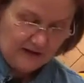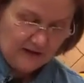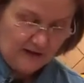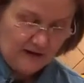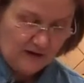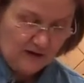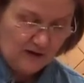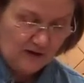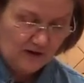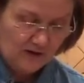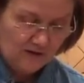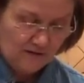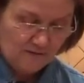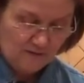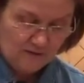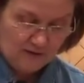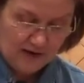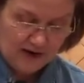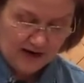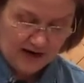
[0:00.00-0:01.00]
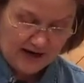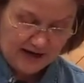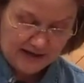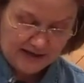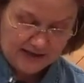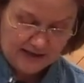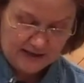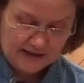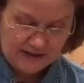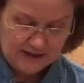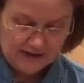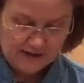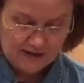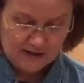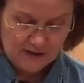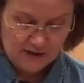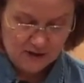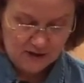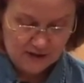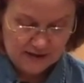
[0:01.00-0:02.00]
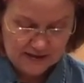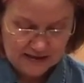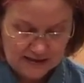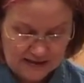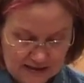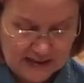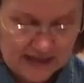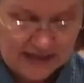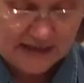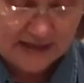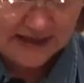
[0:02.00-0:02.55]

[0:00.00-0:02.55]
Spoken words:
All right, so you can see that